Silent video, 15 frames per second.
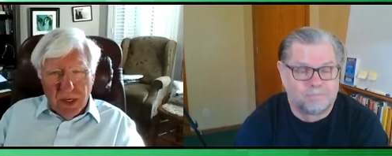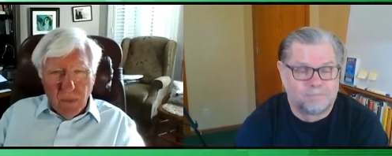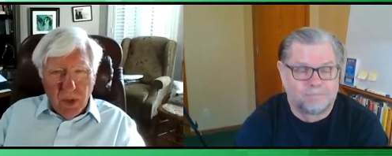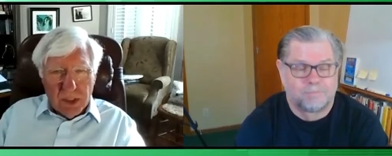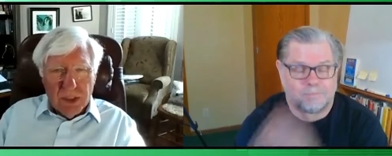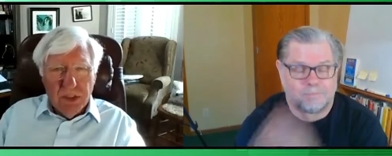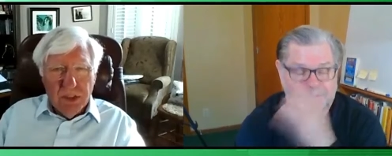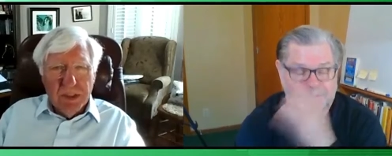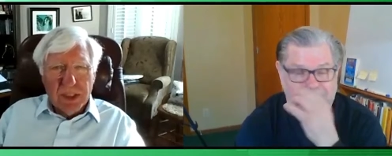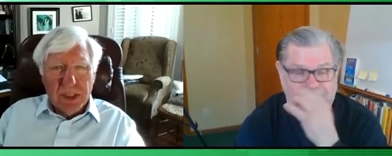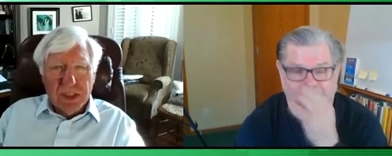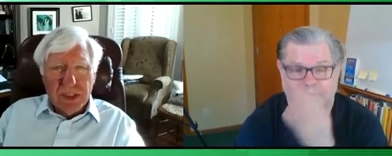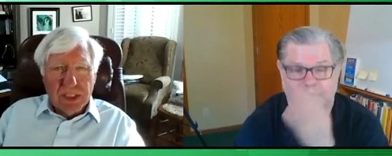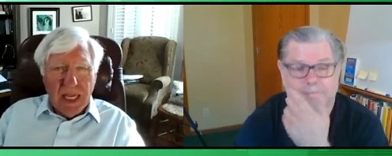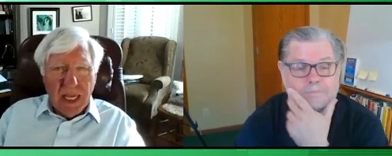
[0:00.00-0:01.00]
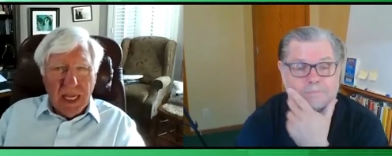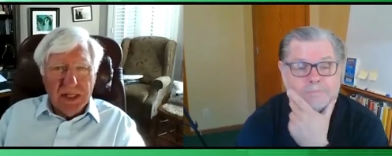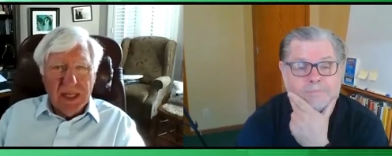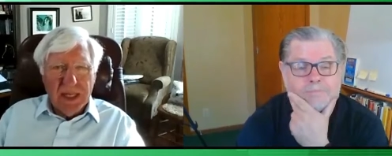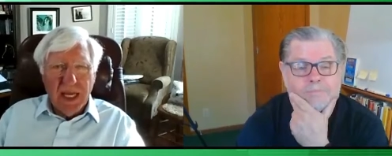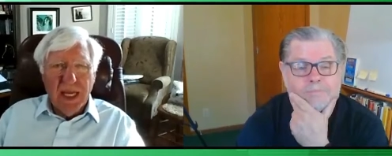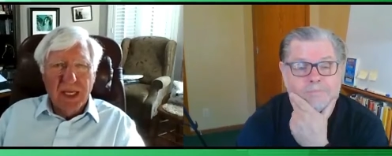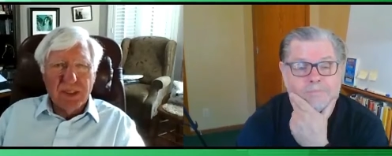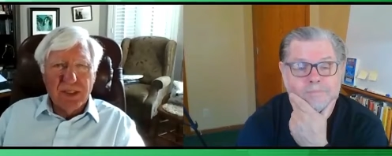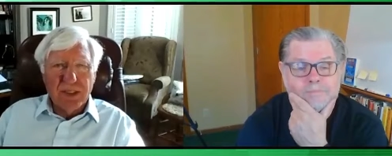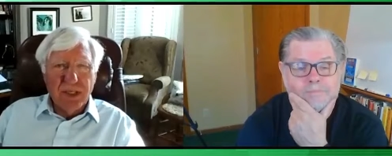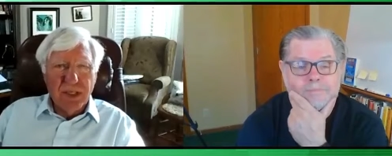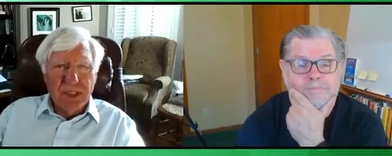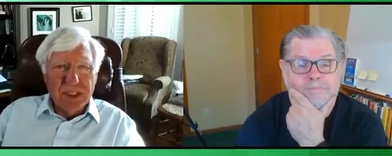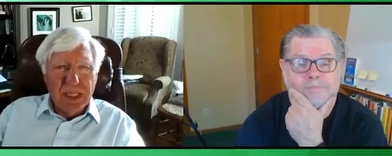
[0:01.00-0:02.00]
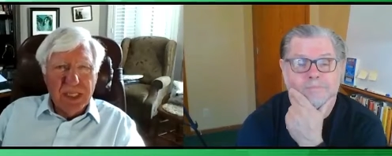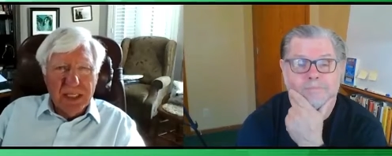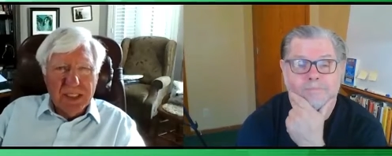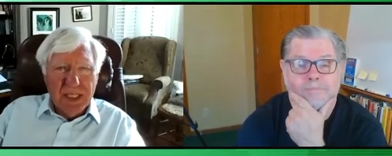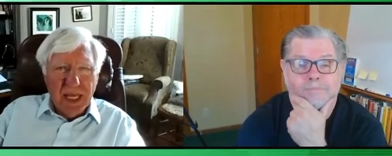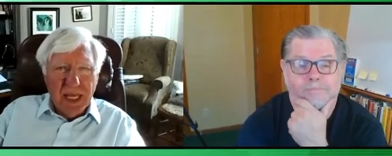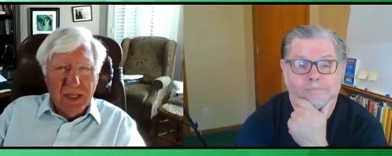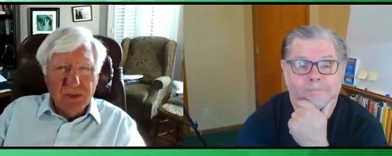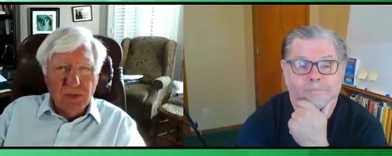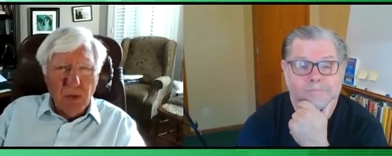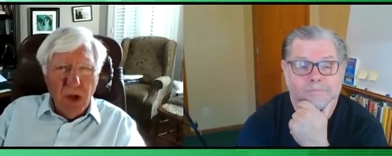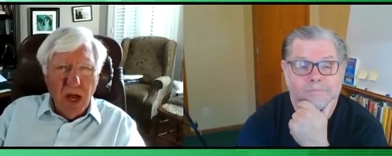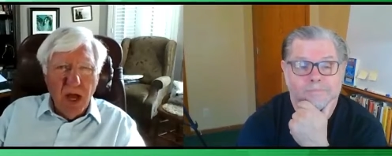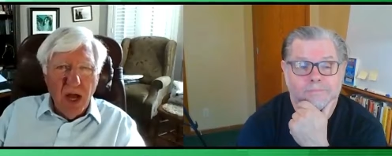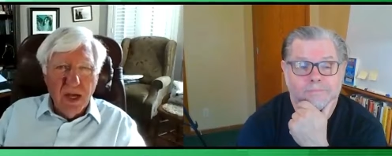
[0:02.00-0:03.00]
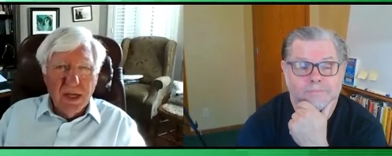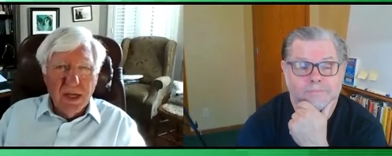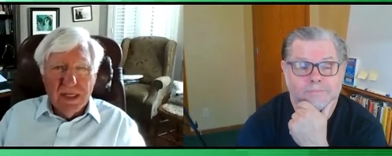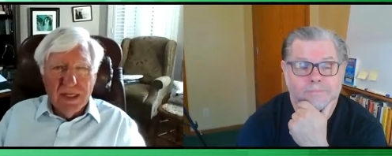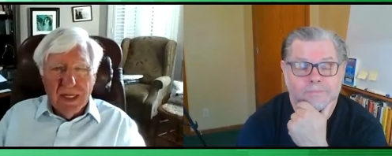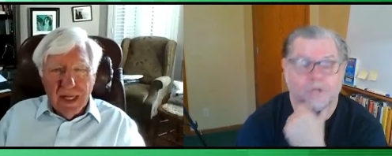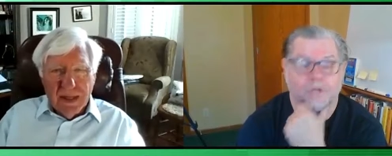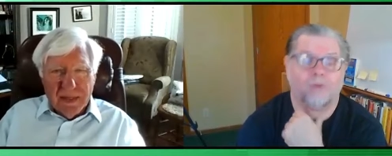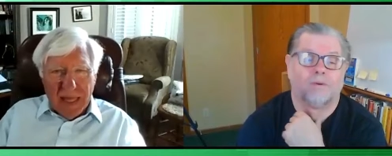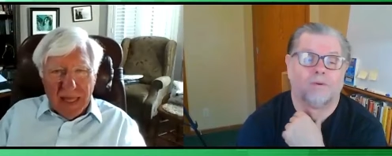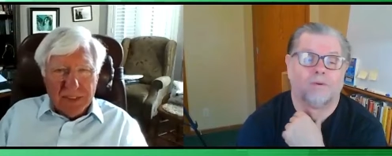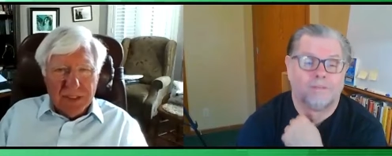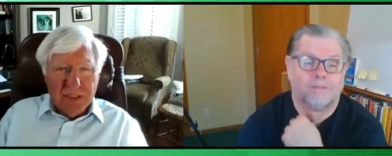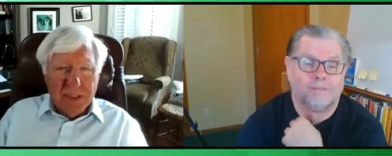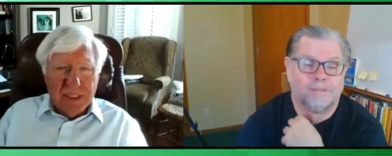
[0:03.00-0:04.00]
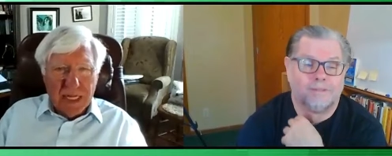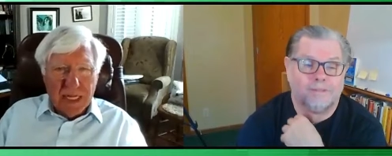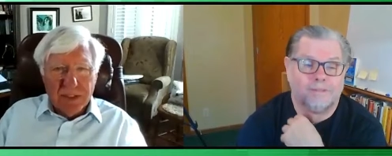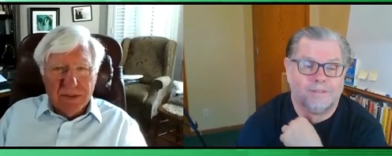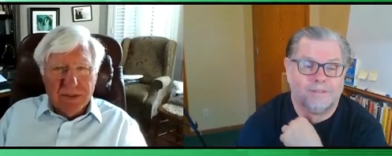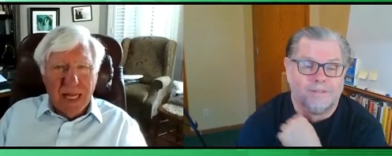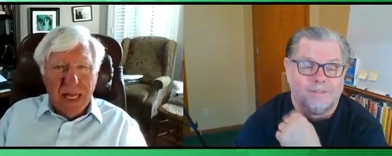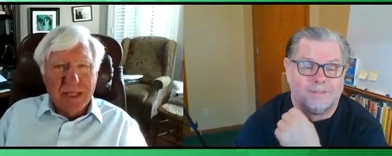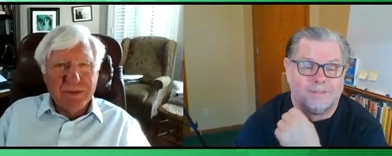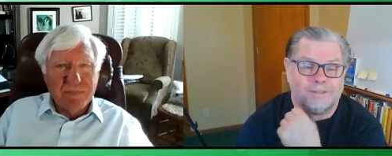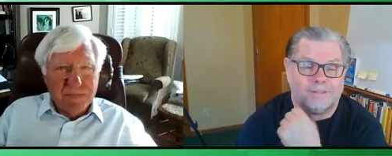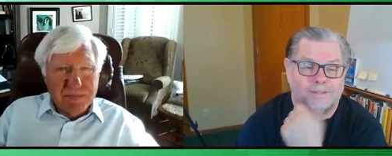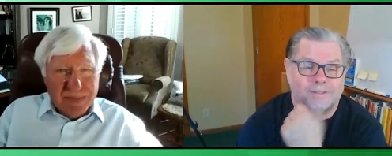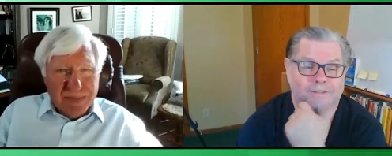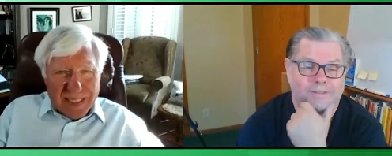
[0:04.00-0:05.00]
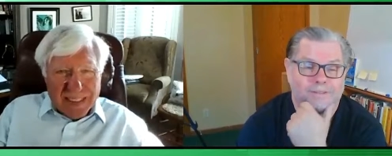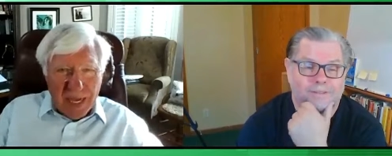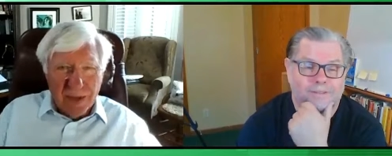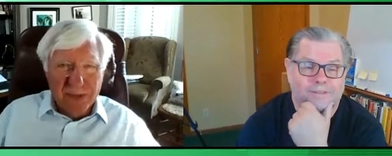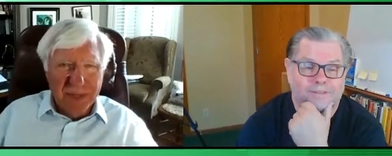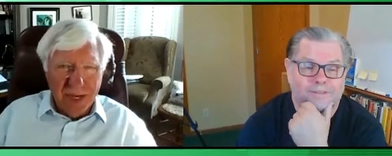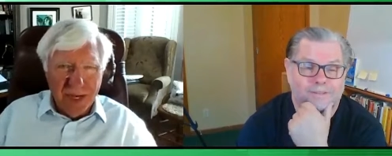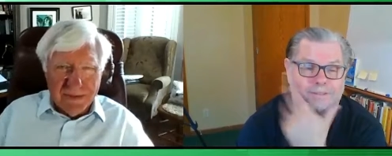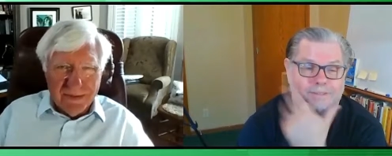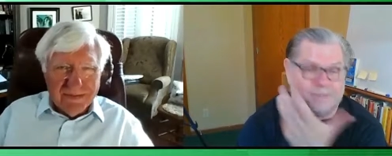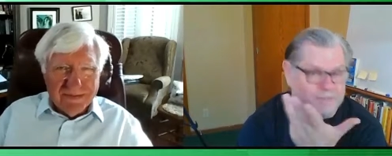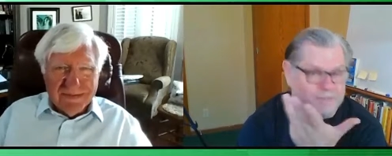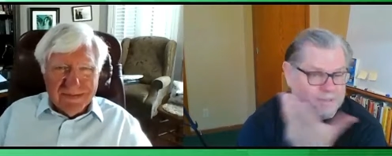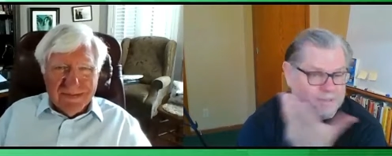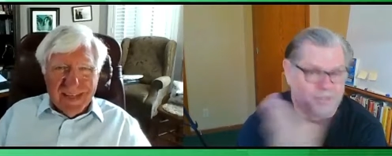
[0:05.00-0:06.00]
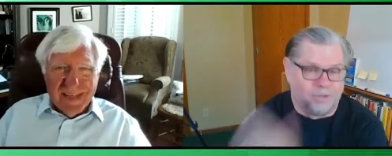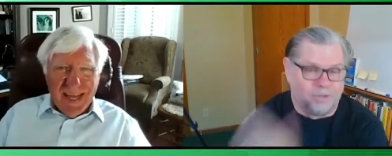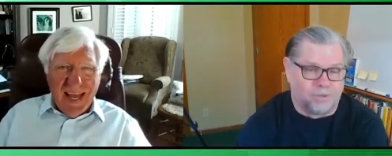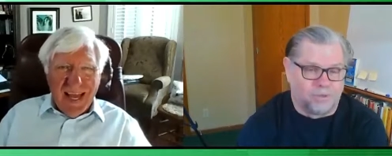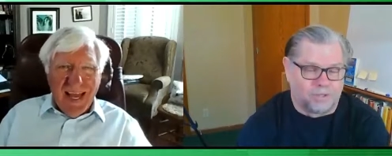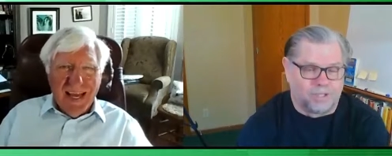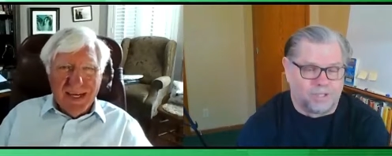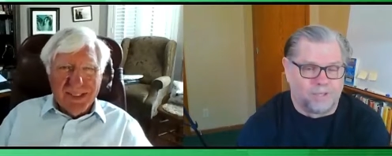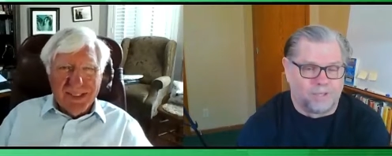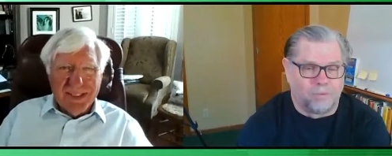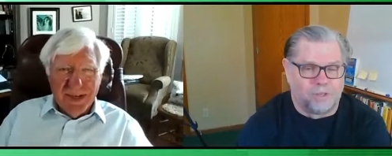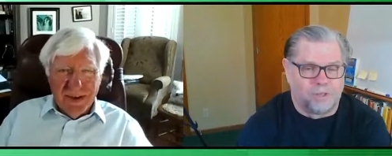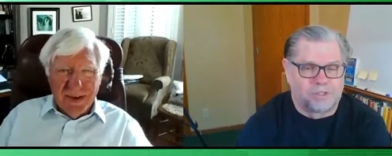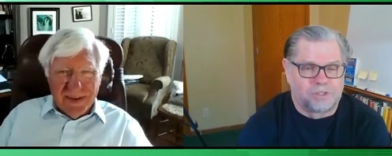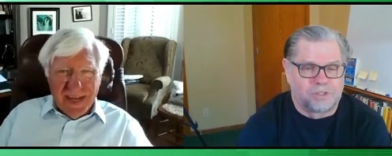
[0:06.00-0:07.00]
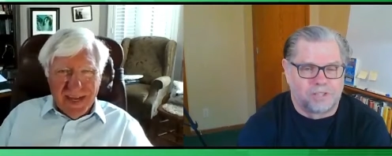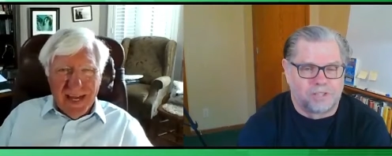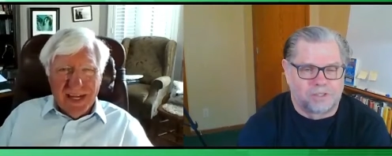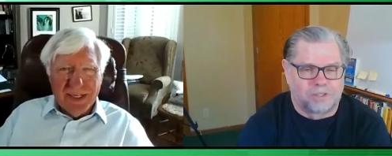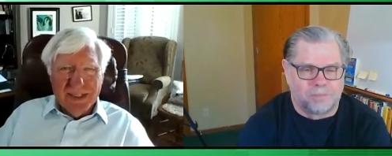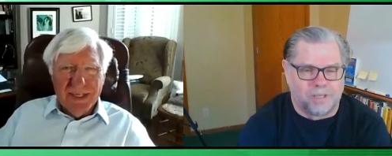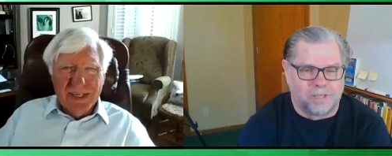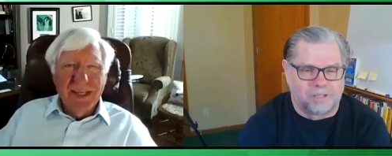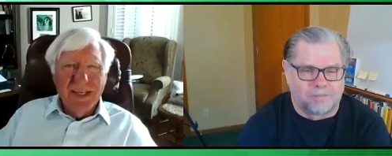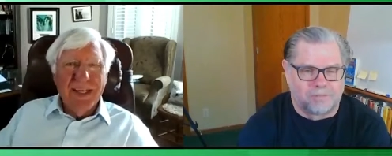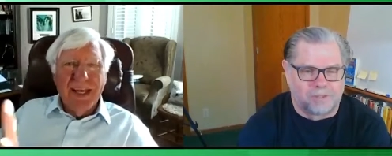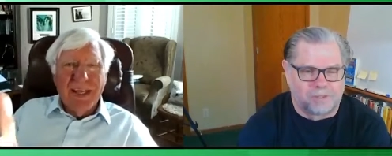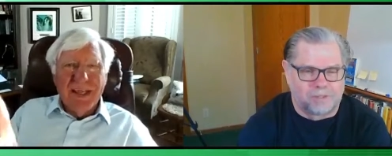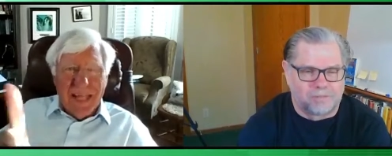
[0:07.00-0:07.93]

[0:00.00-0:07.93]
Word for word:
Speaker 1: once you misstate things or you say things wrong oh. that's that's that's that's out there
Speaker 2: you only get one chance to make a first